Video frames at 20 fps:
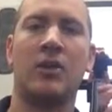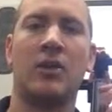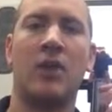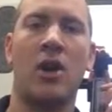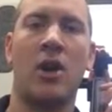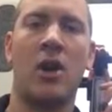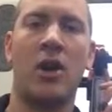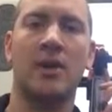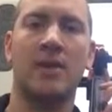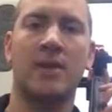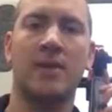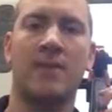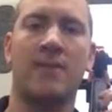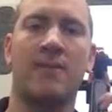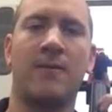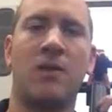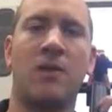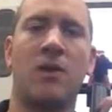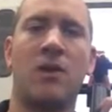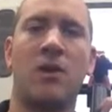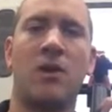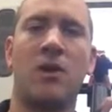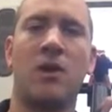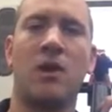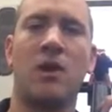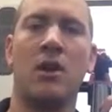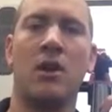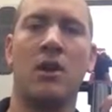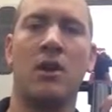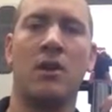cross,
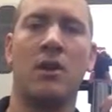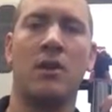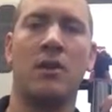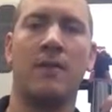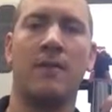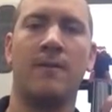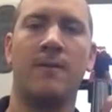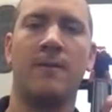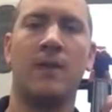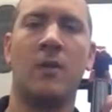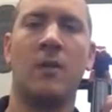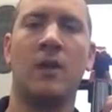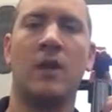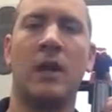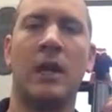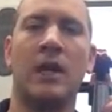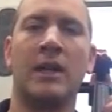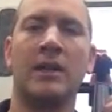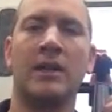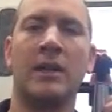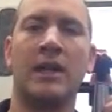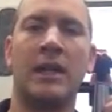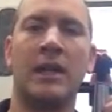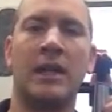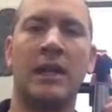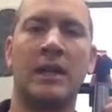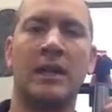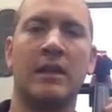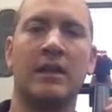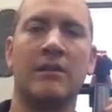4, 4 on
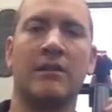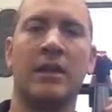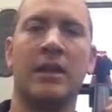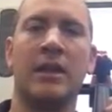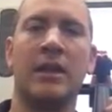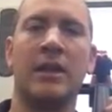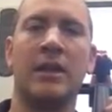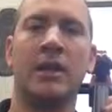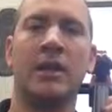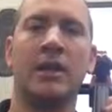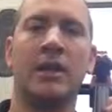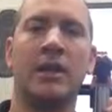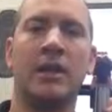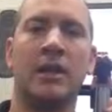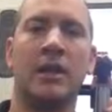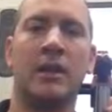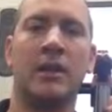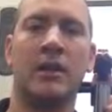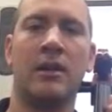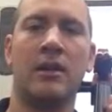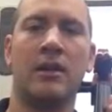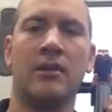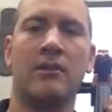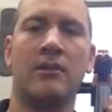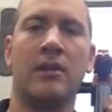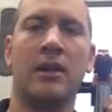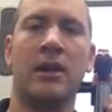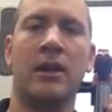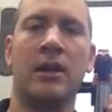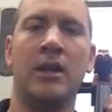D, 3,
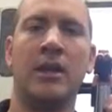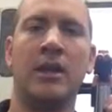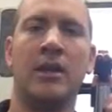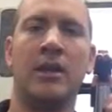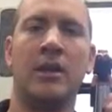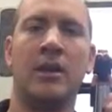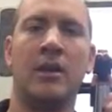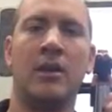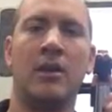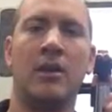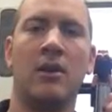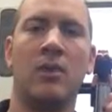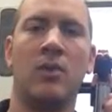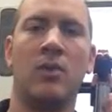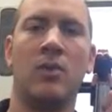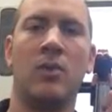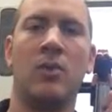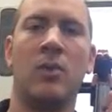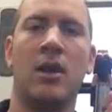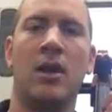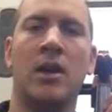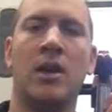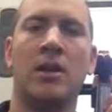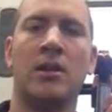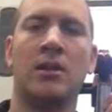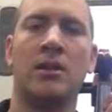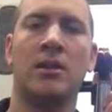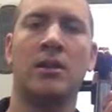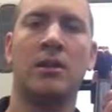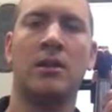3,
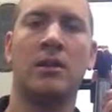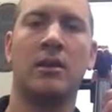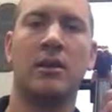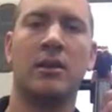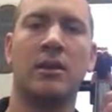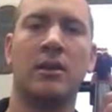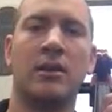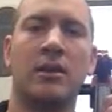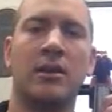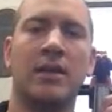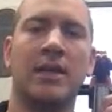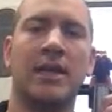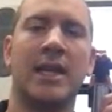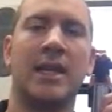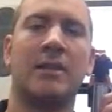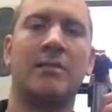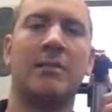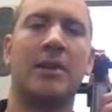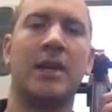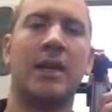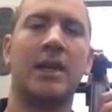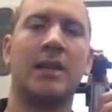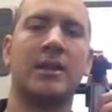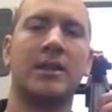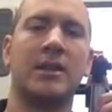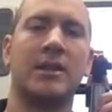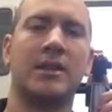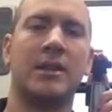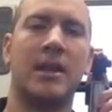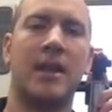1, second
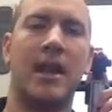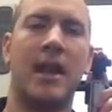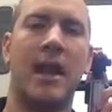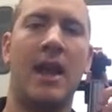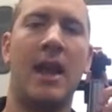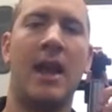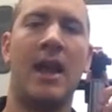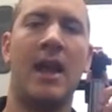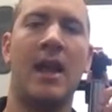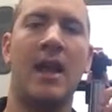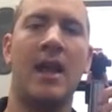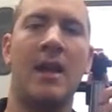piece, A,